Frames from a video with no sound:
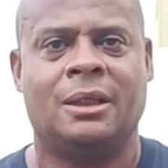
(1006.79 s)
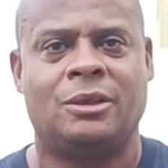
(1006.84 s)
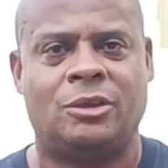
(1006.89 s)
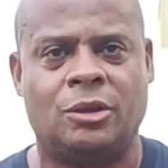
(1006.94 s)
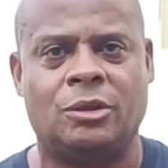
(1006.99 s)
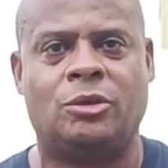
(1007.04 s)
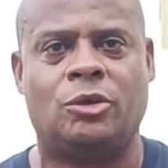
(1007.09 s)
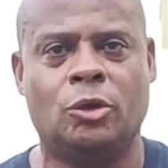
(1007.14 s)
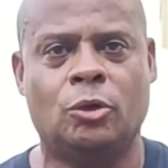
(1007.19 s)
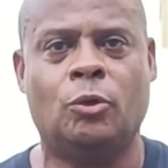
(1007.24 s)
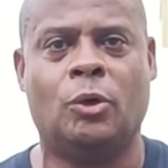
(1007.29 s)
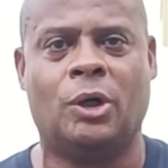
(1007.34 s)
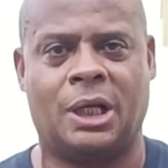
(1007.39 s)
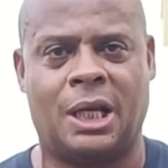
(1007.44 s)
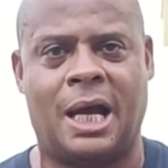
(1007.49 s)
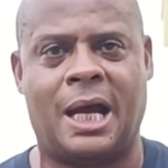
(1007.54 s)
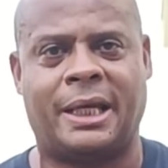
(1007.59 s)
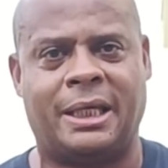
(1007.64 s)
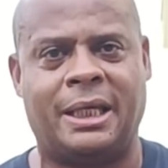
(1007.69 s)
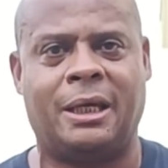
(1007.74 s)
to do what
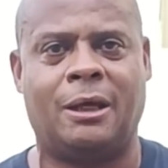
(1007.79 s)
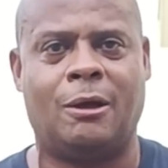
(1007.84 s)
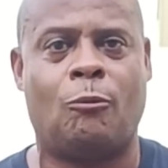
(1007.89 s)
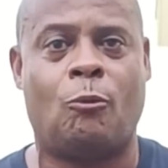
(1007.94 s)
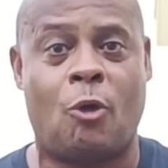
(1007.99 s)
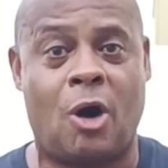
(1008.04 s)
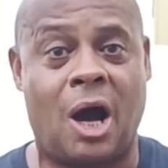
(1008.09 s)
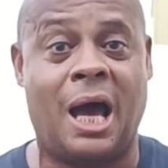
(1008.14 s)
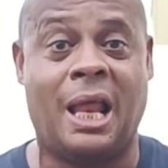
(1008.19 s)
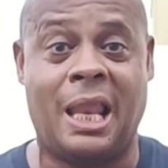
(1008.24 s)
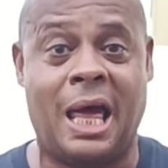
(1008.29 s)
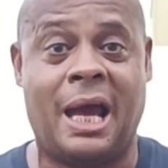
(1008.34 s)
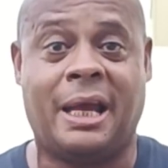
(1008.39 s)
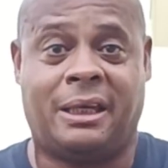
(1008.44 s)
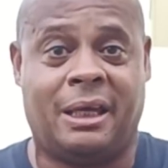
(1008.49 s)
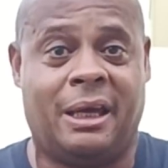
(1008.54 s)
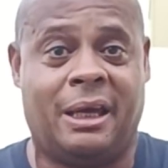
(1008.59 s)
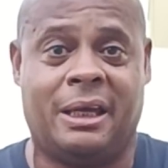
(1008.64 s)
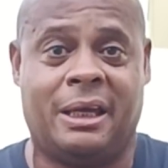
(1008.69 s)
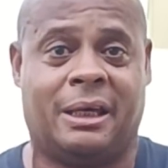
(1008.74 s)
I can while I
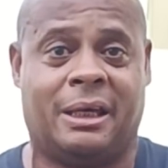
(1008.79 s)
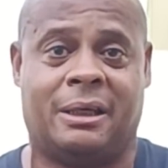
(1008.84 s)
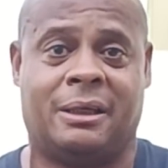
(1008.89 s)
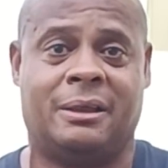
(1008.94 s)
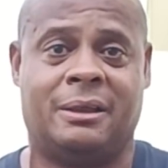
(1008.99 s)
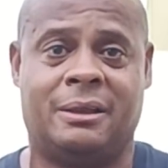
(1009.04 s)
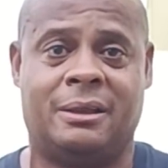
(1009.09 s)
can.